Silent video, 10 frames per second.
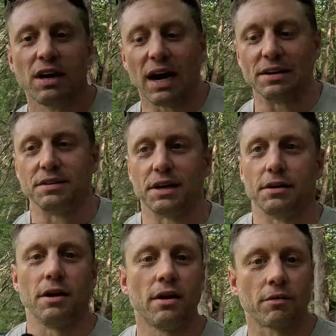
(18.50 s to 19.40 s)
I did
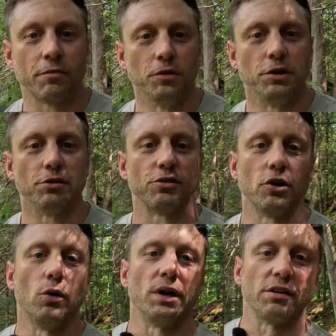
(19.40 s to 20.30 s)
a few years
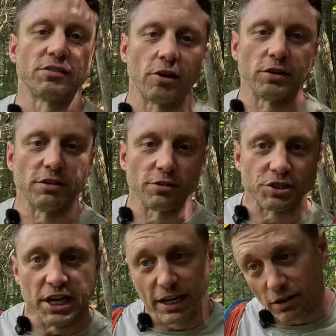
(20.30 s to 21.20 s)
ago when I started this
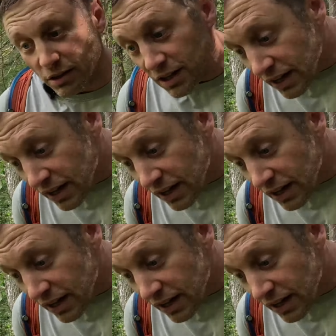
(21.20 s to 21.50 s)
channel.